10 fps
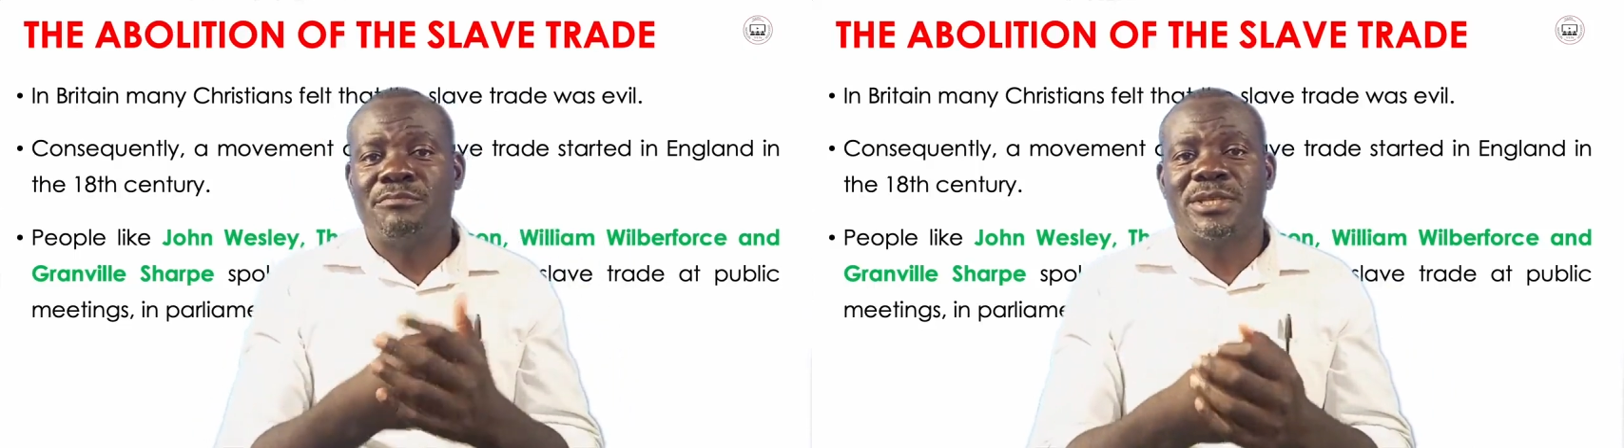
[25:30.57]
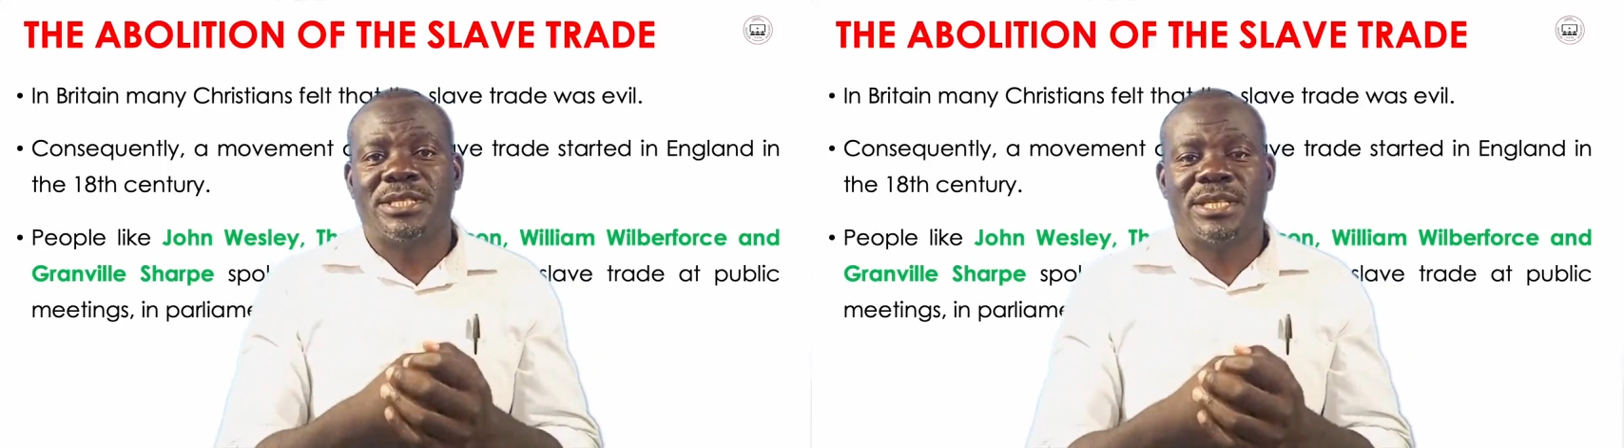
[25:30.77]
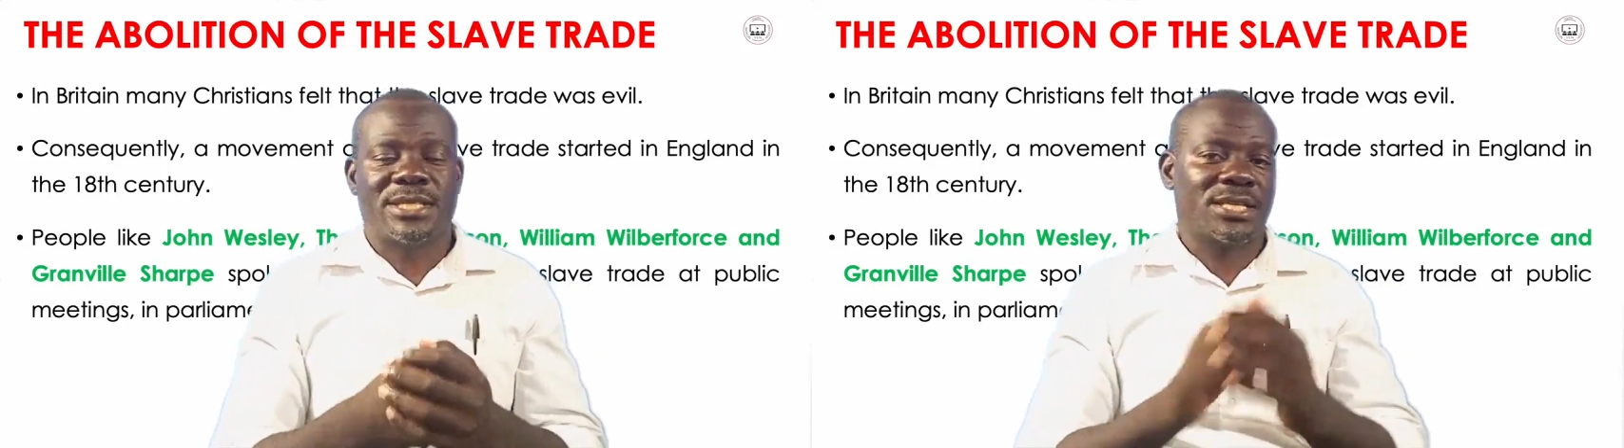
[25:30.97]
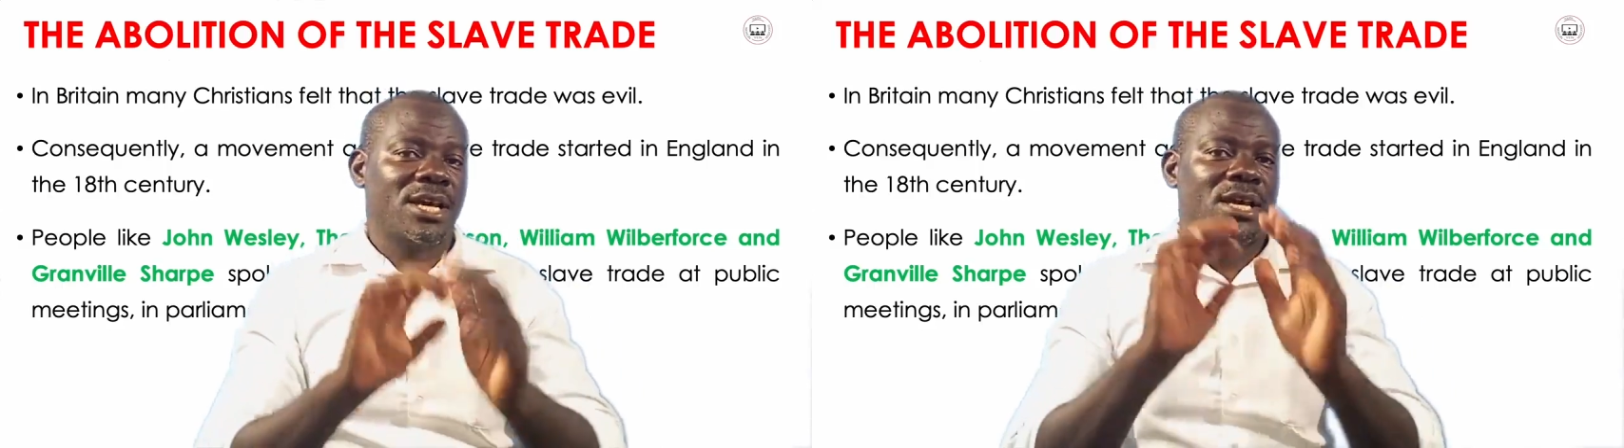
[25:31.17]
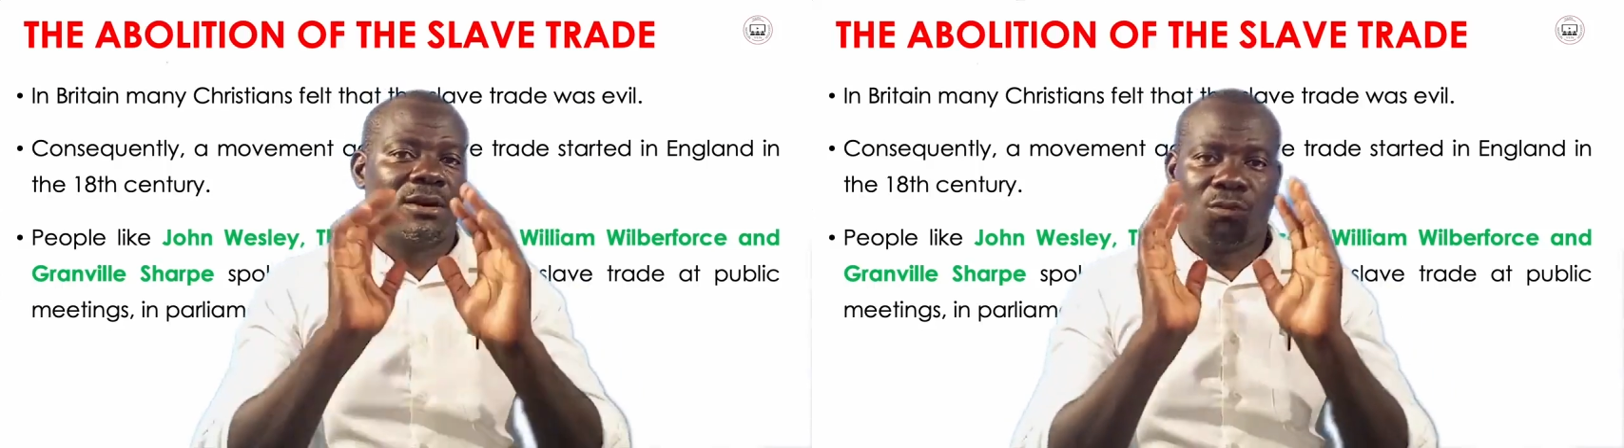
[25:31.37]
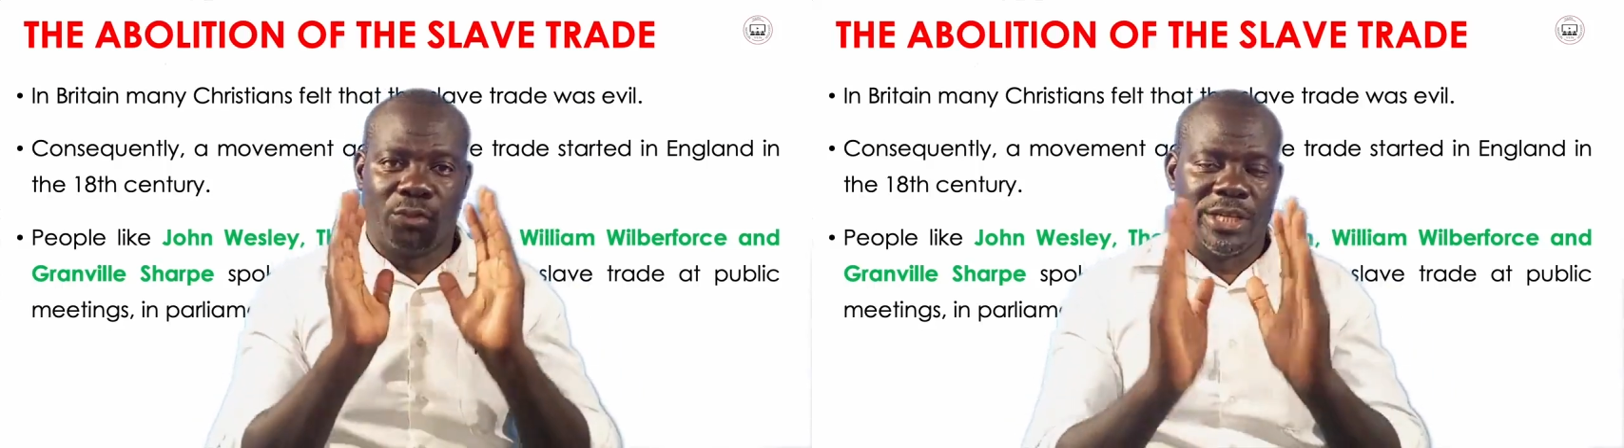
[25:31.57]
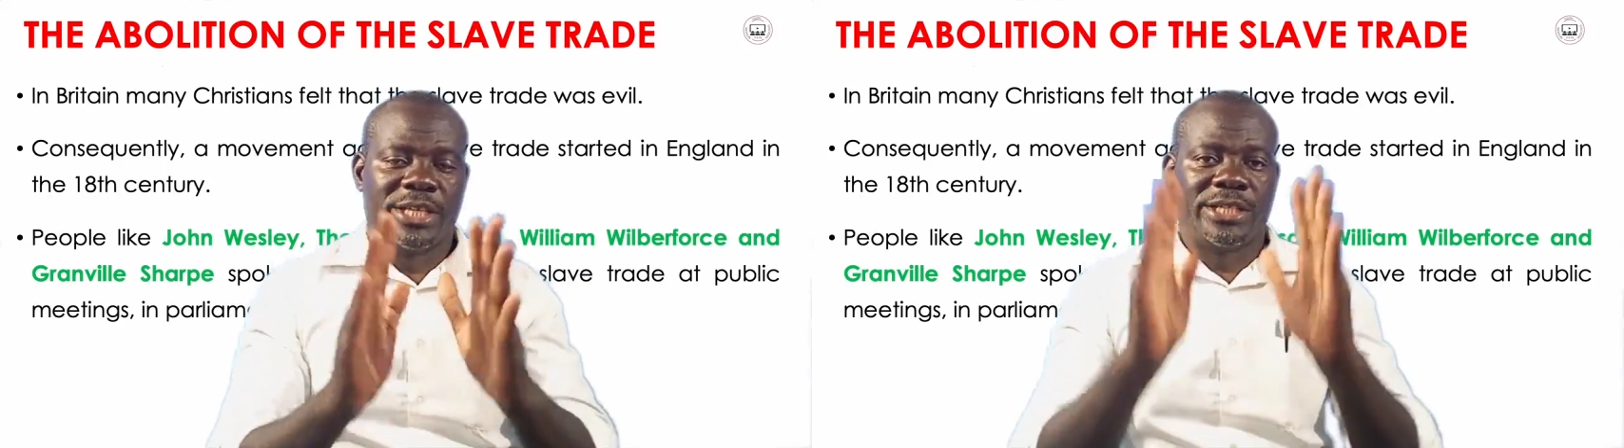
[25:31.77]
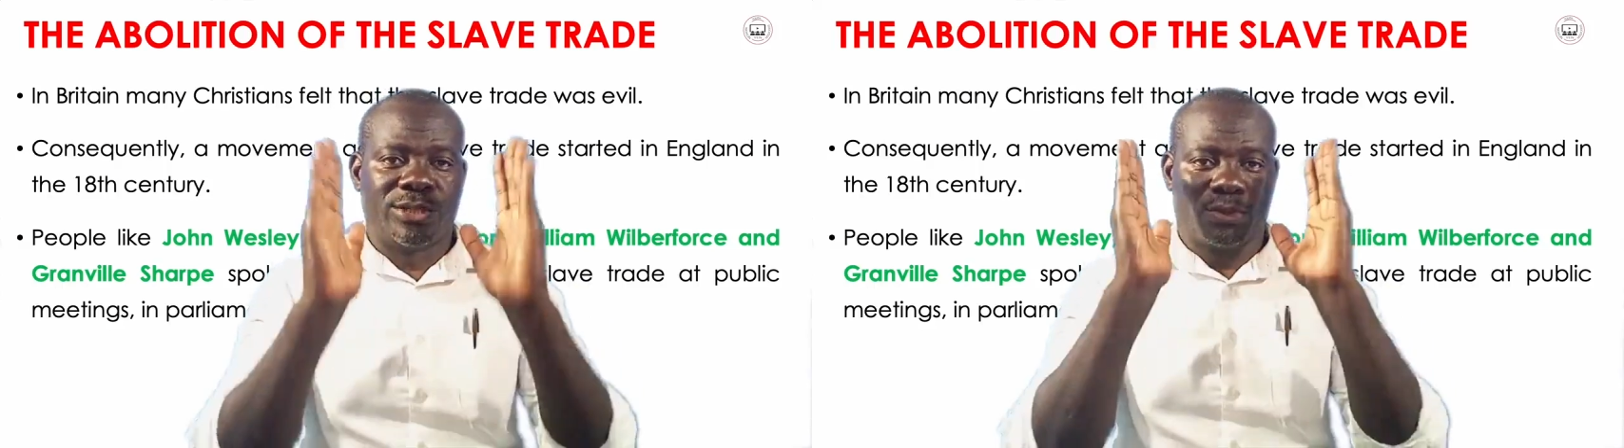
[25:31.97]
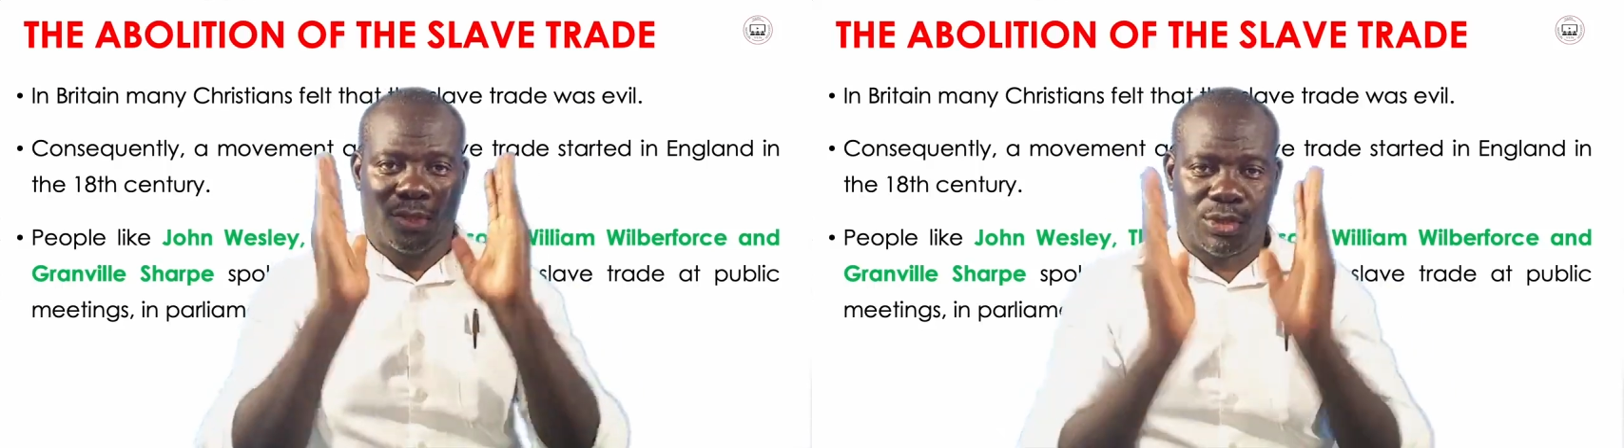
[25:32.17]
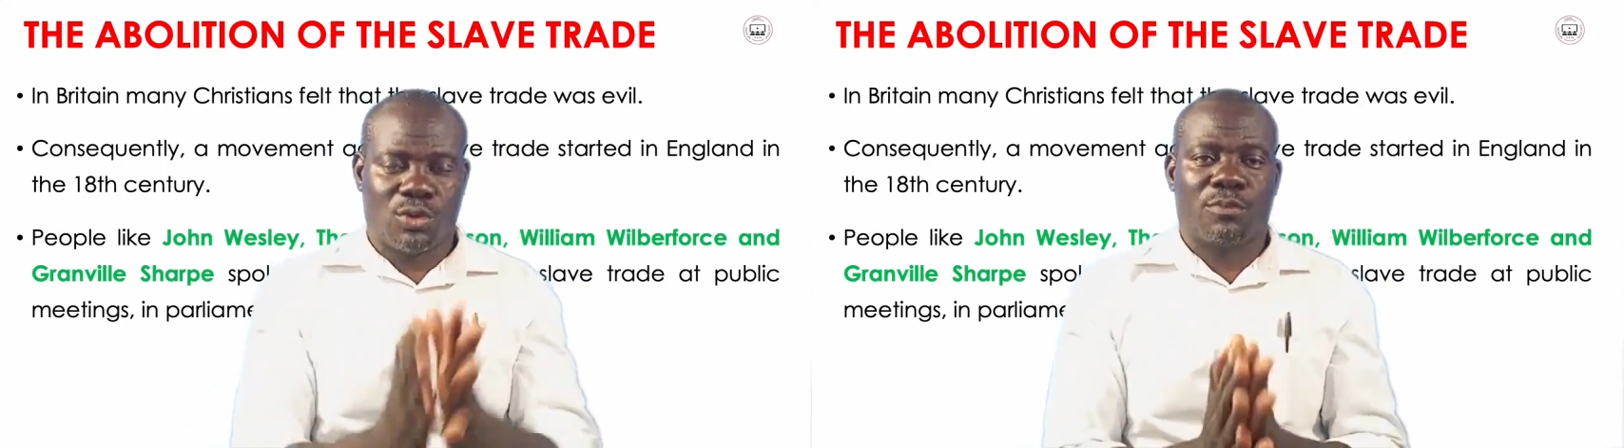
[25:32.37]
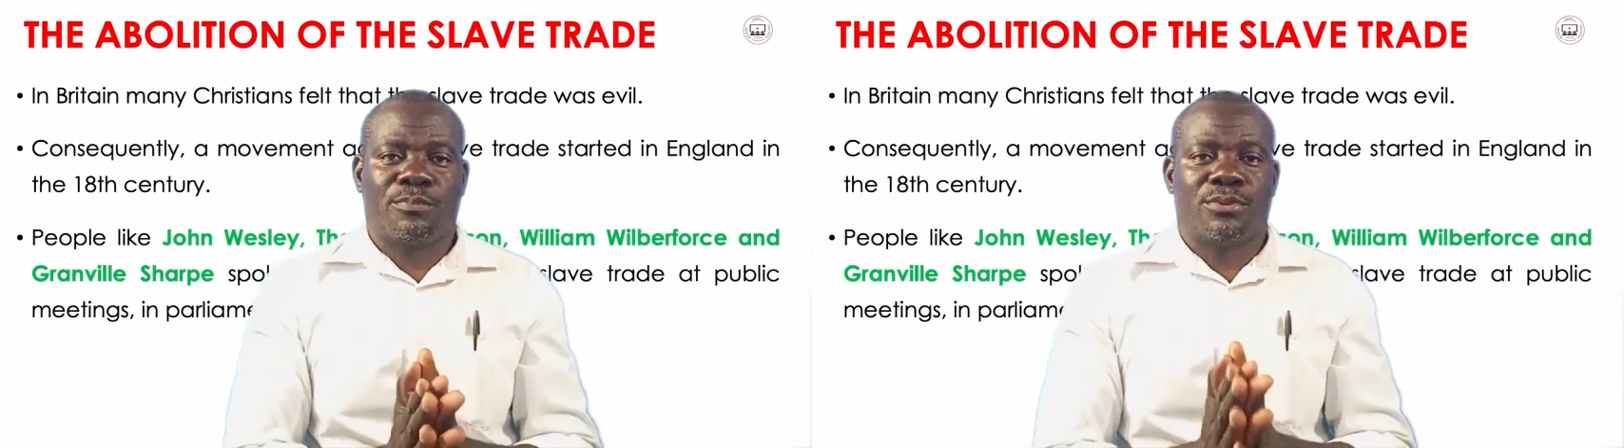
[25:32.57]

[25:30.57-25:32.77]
business, we need to stop.